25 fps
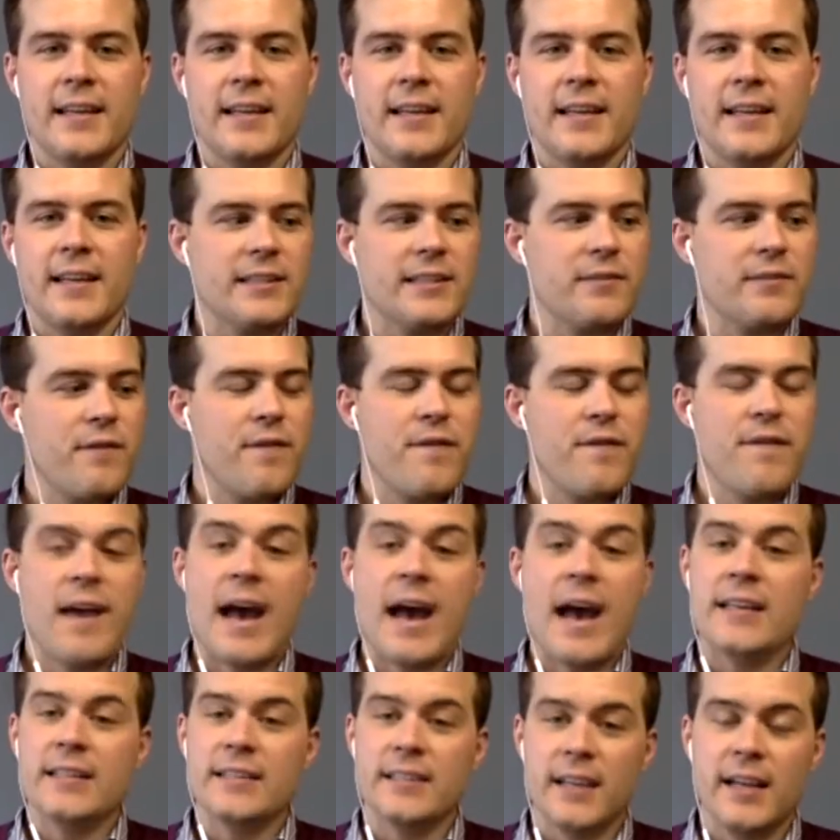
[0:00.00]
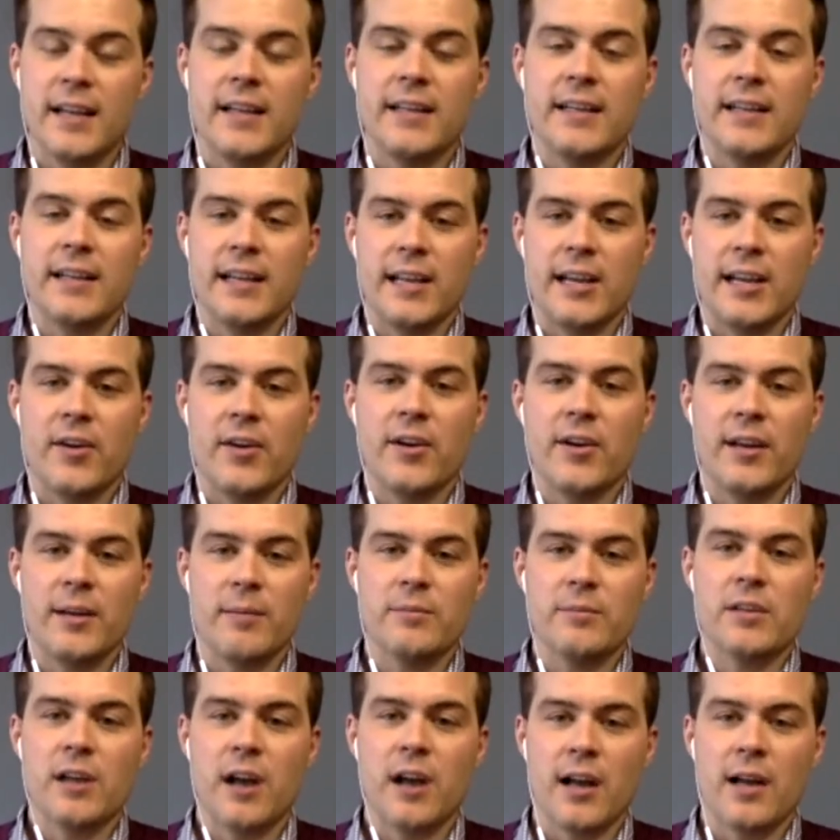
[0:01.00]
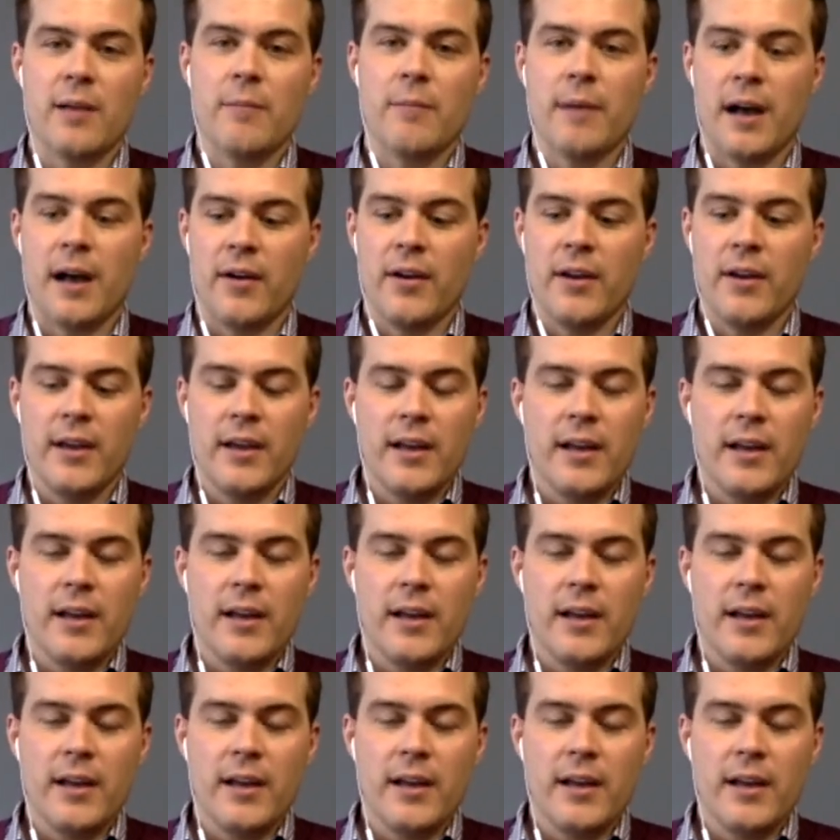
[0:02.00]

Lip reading: it's fascinating to hear him talk about